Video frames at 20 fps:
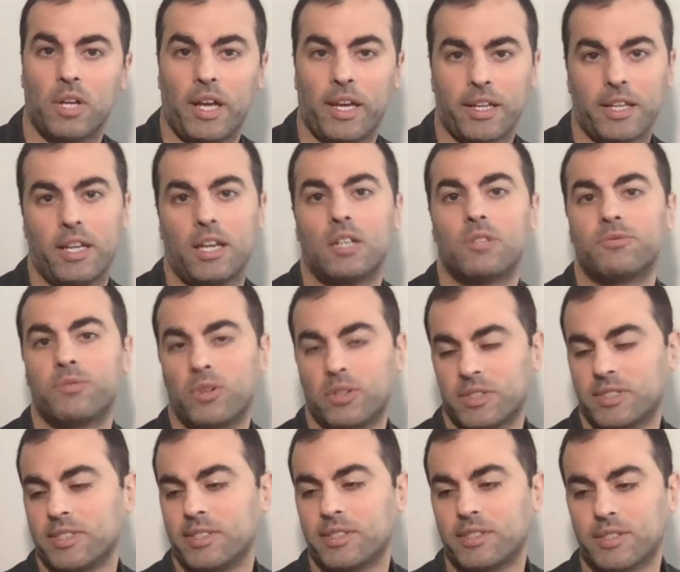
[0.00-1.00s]
Again, for
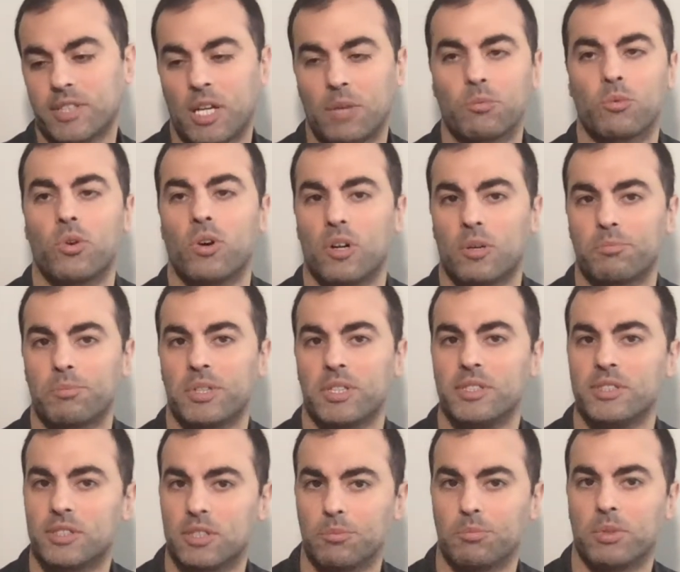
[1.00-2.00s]
that same core
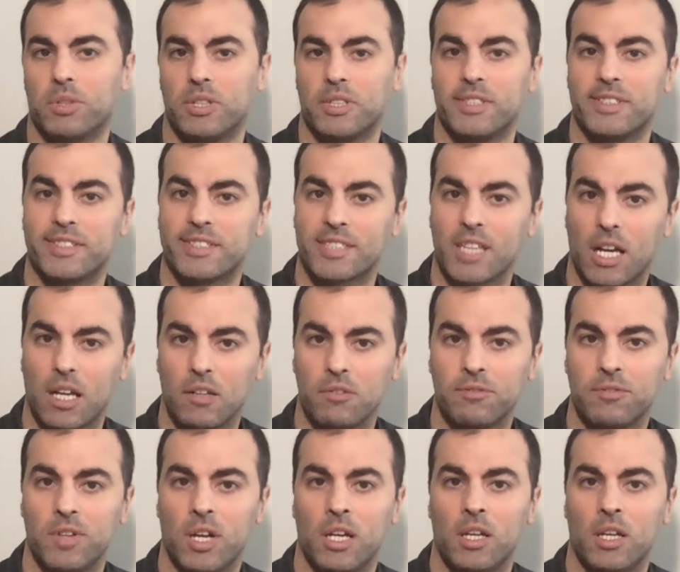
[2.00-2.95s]
principle itself,